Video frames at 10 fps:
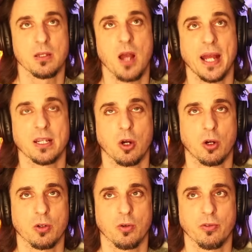9
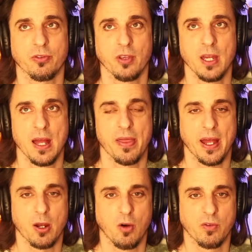cardinals
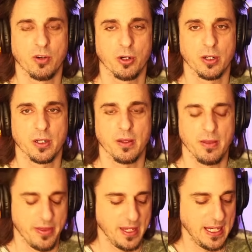that overheard
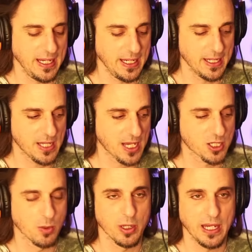the
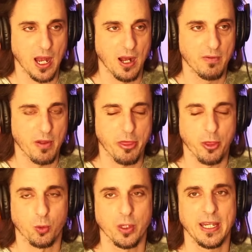testimony of
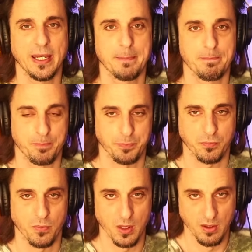3
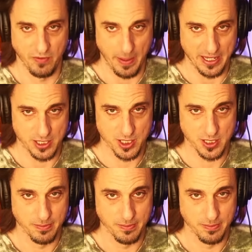feminist